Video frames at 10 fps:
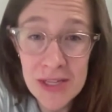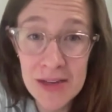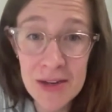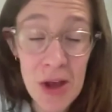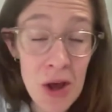
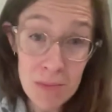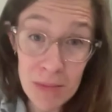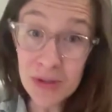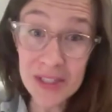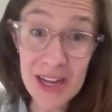And
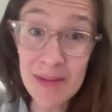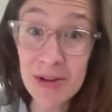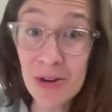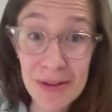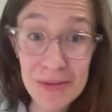most of the time, you
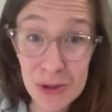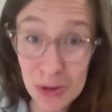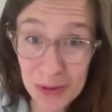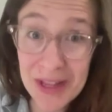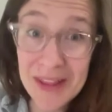don't have to
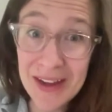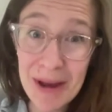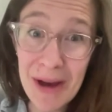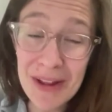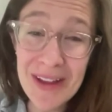do anything
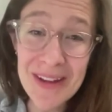about it.